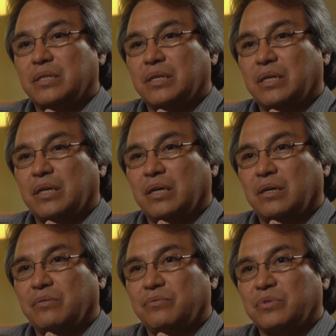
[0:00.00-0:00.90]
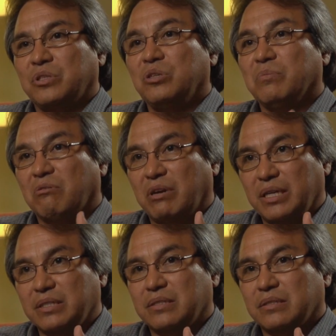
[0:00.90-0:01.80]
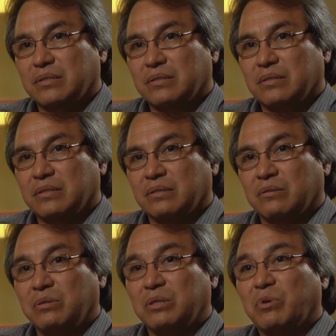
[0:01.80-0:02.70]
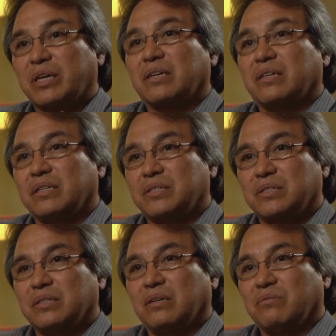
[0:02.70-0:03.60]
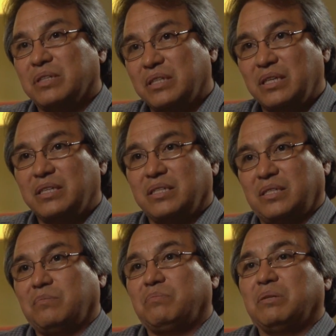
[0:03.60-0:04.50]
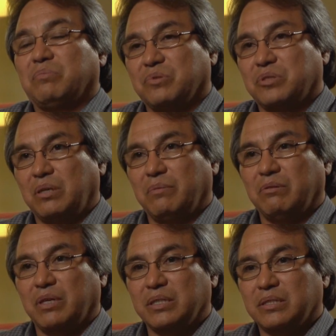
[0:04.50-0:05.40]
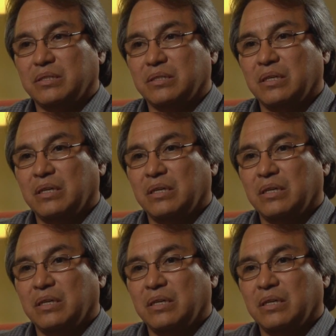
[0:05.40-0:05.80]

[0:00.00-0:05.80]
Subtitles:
of human rights, including recognition of indigenous peoples' human rights.